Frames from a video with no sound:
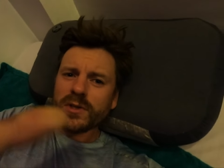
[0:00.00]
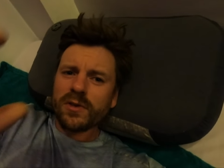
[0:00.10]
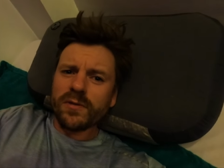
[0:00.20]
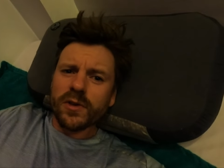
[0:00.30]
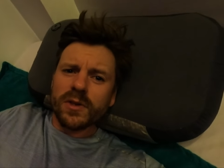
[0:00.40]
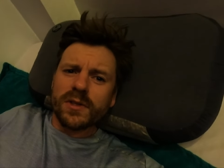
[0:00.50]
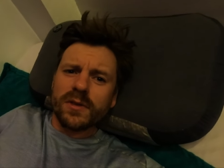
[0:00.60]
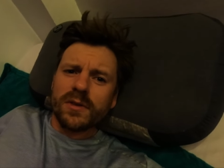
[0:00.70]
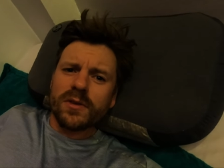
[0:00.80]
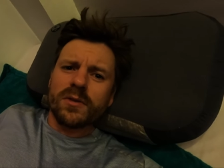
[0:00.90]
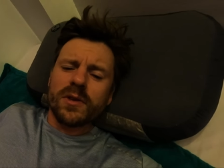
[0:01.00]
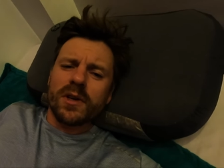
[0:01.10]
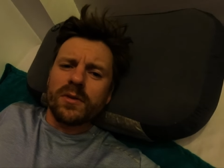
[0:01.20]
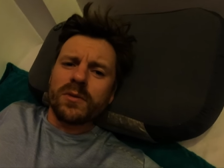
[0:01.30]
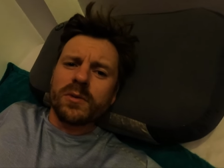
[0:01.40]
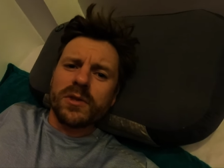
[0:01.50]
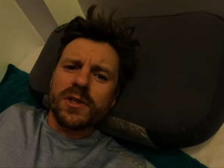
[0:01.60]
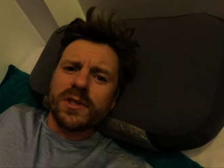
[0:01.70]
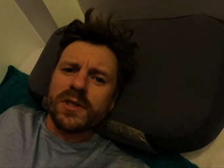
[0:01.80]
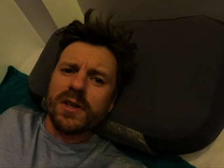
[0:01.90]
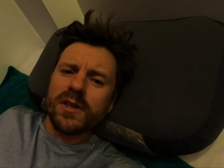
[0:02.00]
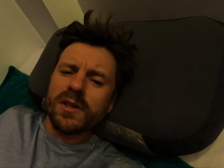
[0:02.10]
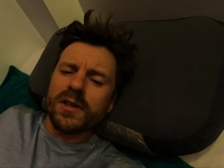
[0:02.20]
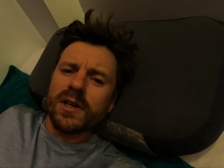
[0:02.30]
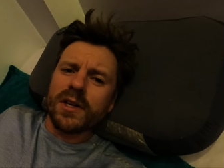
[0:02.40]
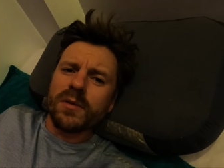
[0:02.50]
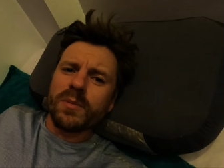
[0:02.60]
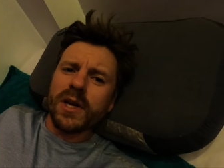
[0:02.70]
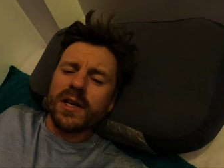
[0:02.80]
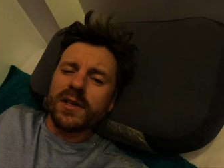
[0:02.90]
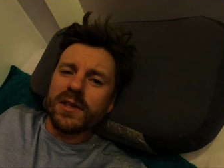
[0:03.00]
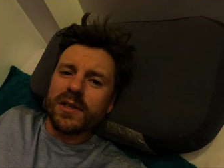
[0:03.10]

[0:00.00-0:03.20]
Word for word: So viewers, we were just uh, lying in bed